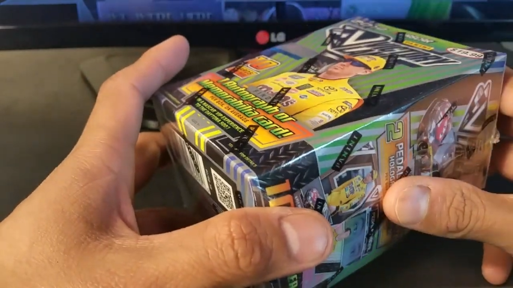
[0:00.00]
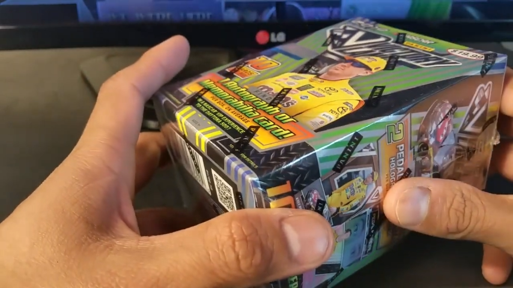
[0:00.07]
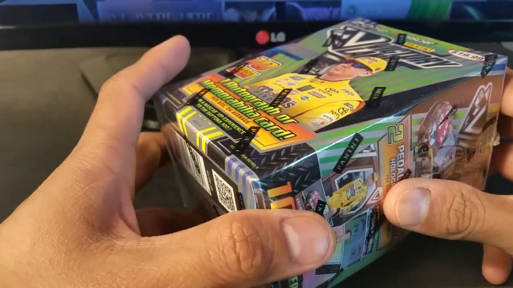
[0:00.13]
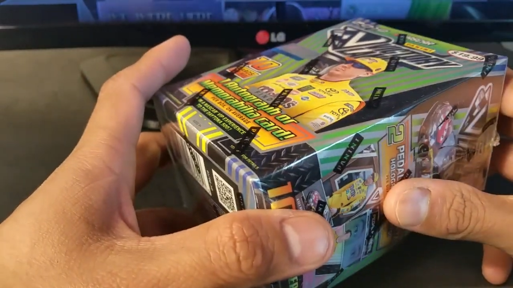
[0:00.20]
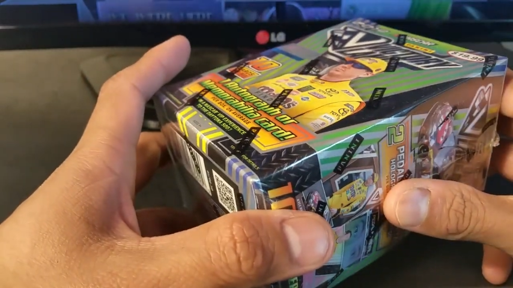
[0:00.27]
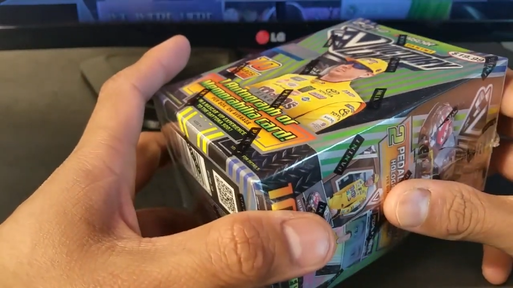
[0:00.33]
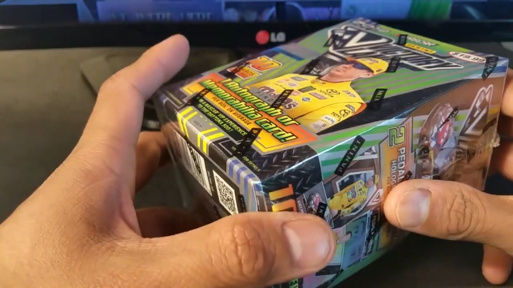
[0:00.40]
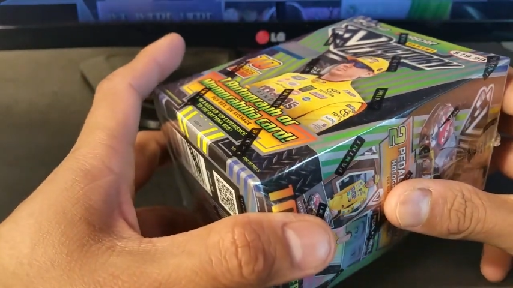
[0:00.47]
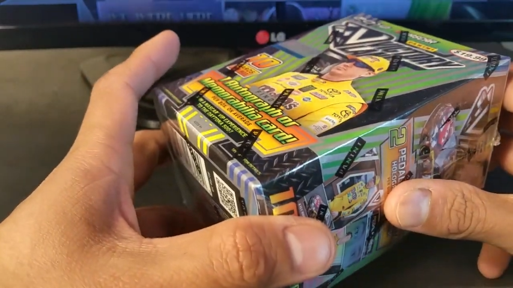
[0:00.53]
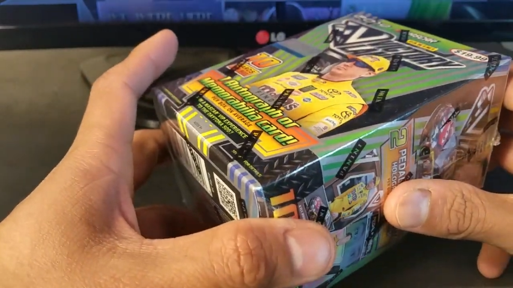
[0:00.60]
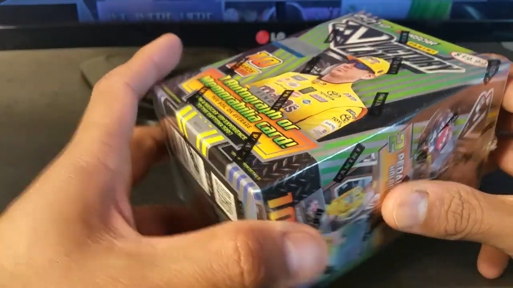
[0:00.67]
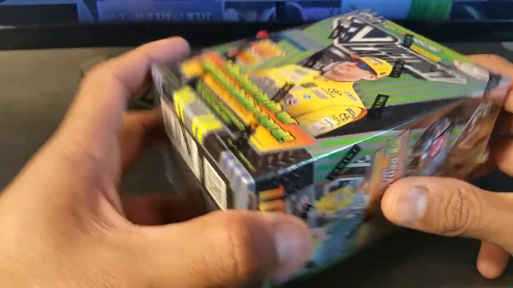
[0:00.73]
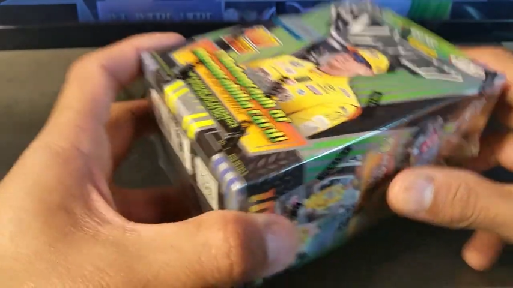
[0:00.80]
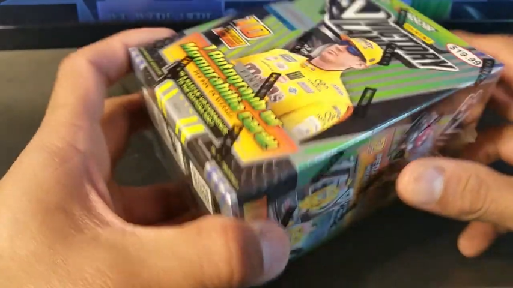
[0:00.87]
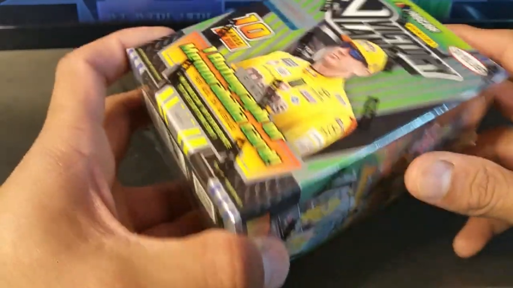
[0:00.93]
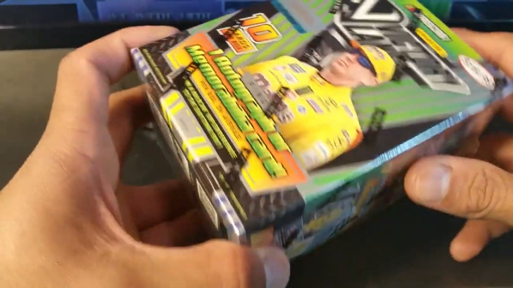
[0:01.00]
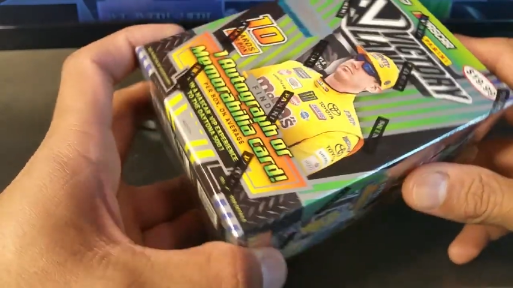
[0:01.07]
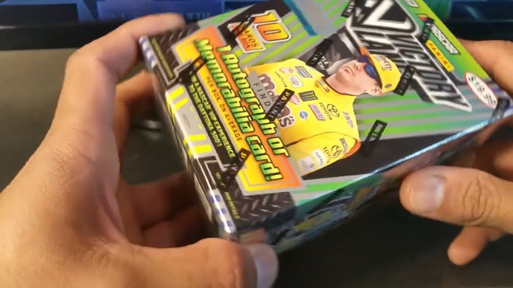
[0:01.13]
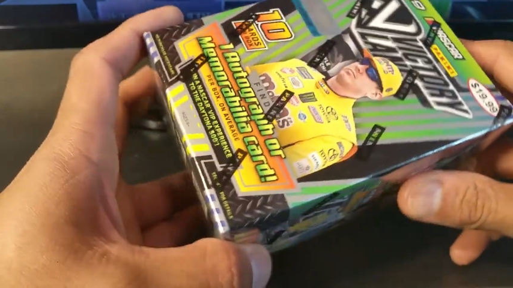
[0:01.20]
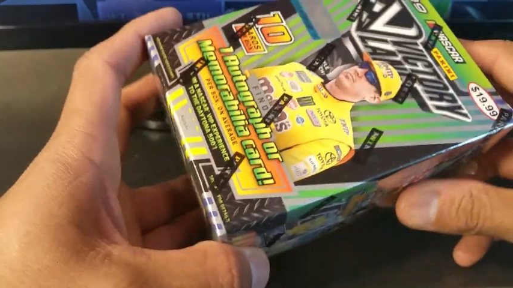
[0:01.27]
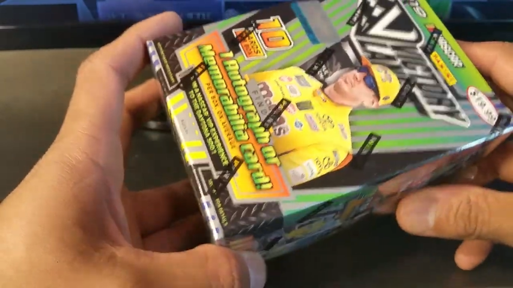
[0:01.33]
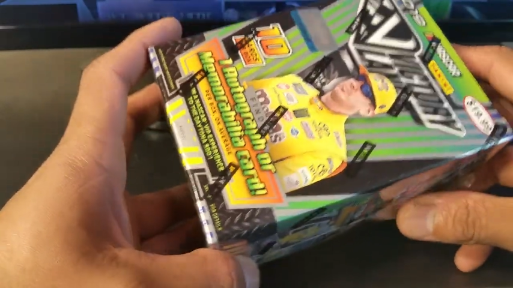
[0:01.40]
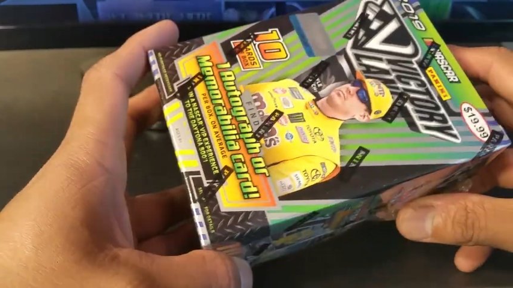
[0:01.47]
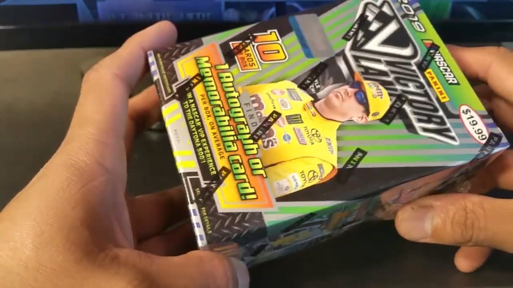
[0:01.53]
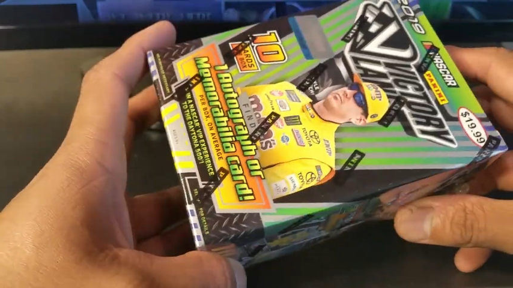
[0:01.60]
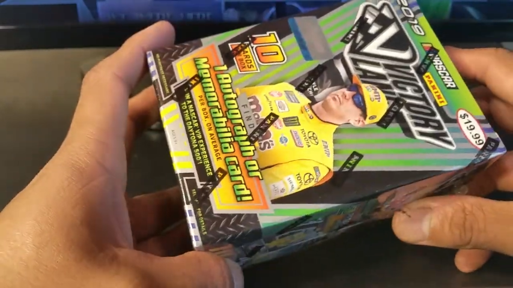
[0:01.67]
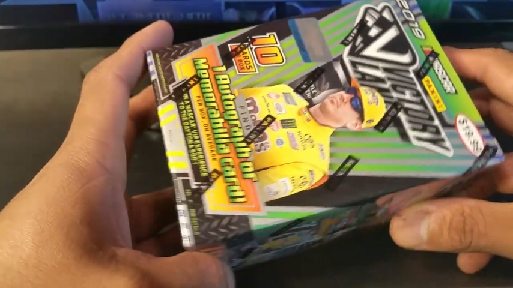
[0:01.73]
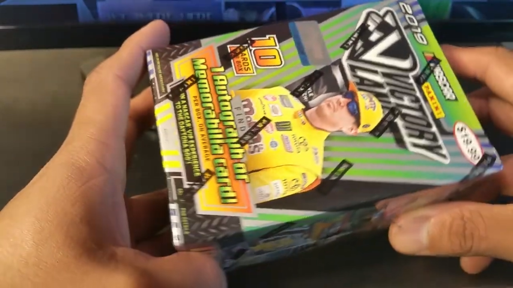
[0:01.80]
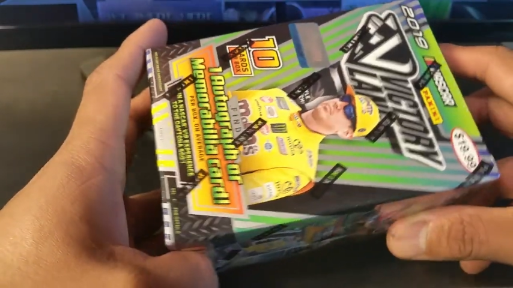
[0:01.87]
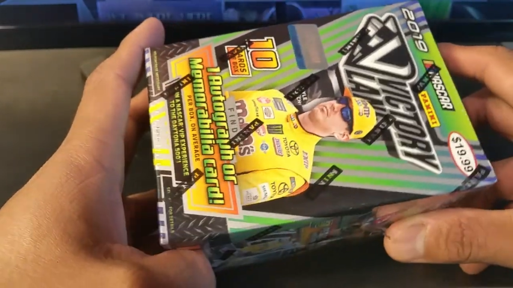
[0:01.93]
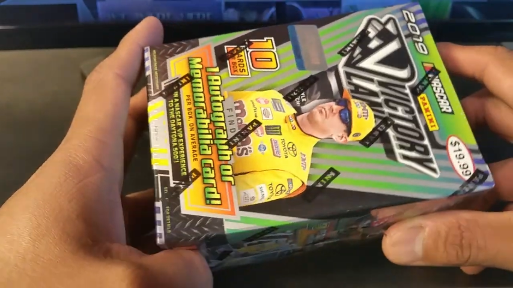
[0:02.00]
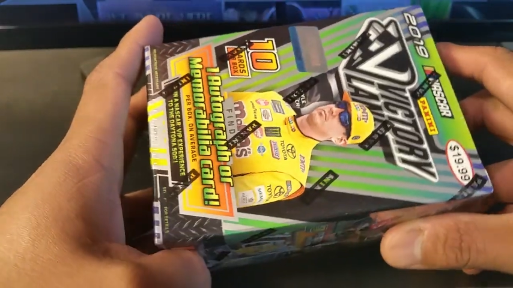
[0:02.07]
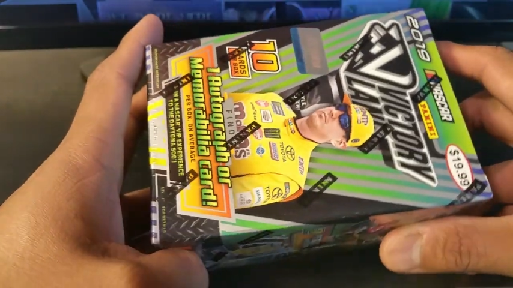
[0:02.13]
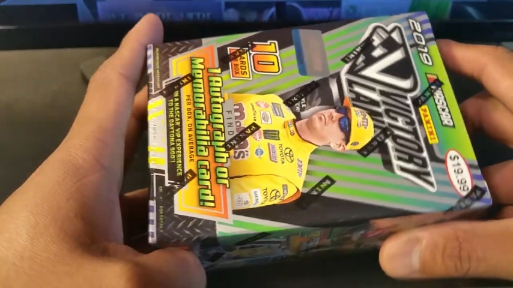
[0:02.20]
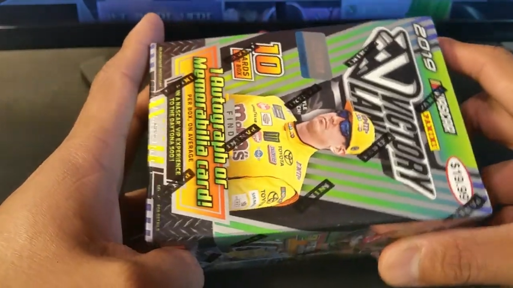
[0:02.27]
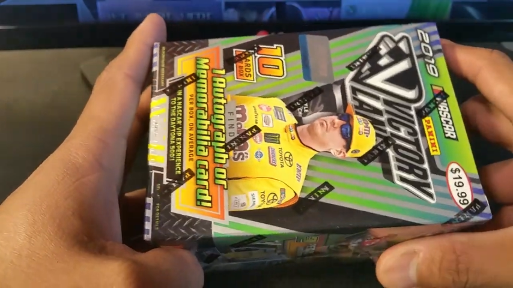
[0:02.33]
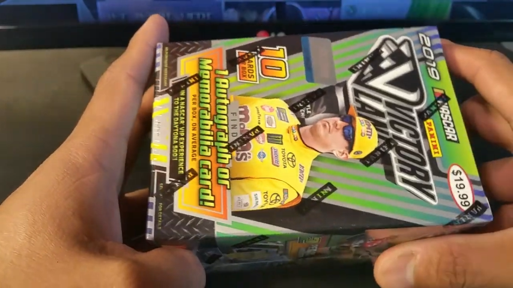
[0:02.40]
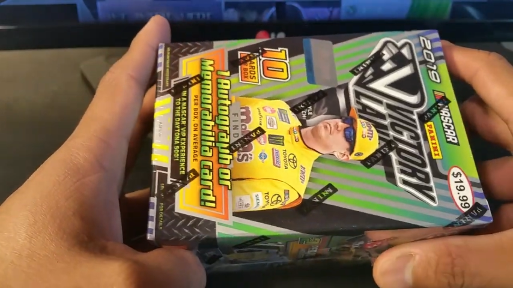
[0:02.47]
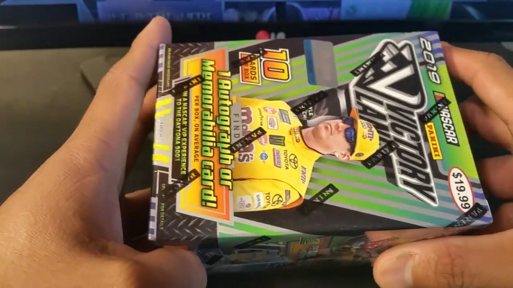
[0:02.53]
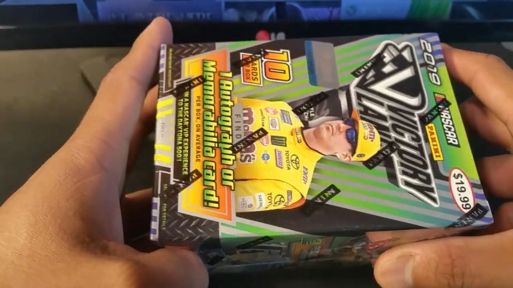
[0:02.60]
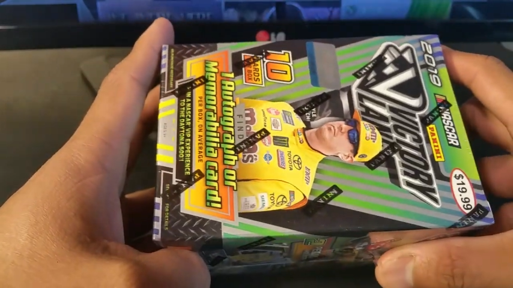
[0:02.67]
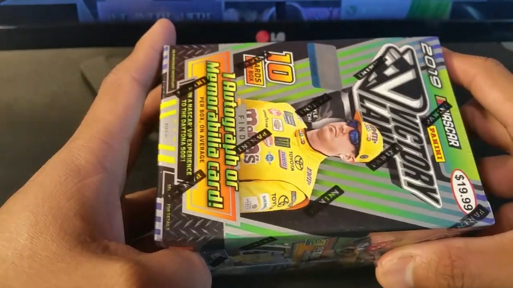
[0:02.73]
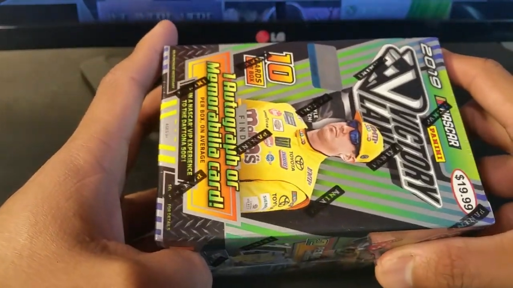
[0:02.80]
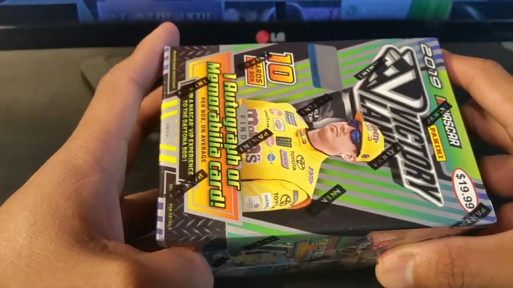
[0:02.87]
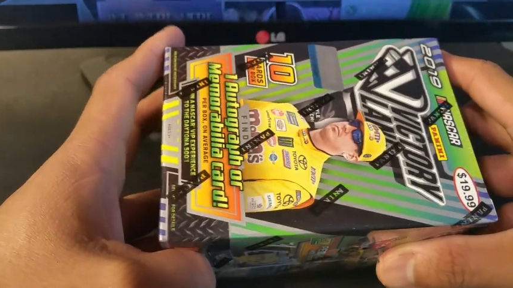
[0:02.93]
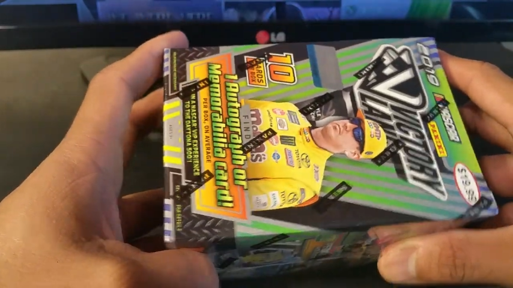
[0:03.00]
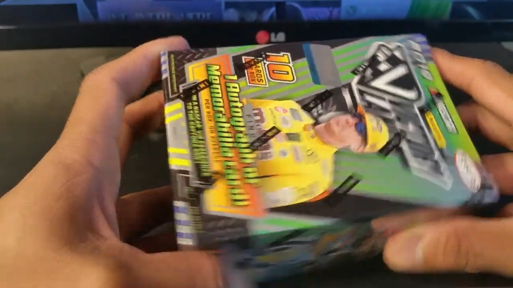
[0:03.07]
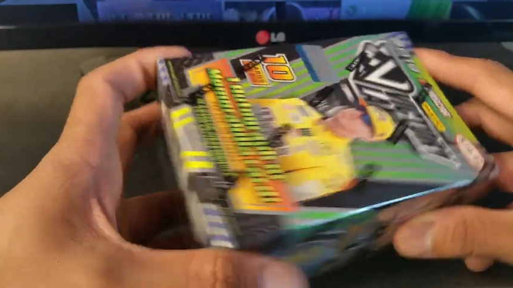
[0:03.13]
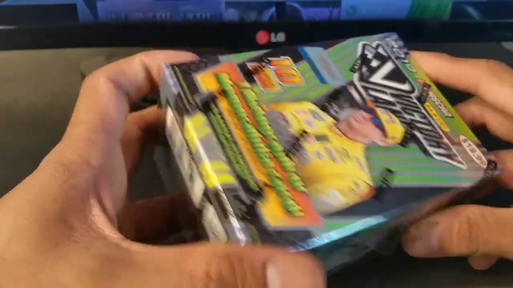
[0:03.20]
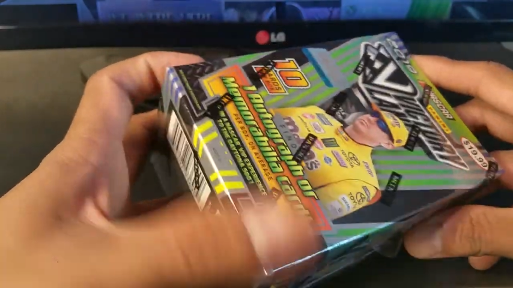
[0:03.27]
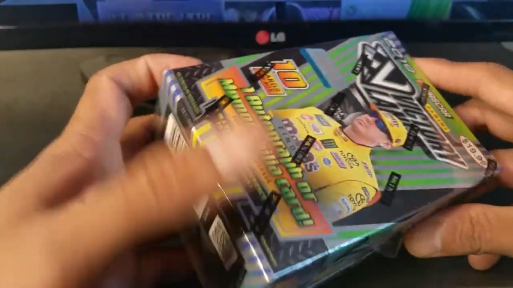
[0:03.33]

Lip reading: Nobody's mouth can be seen.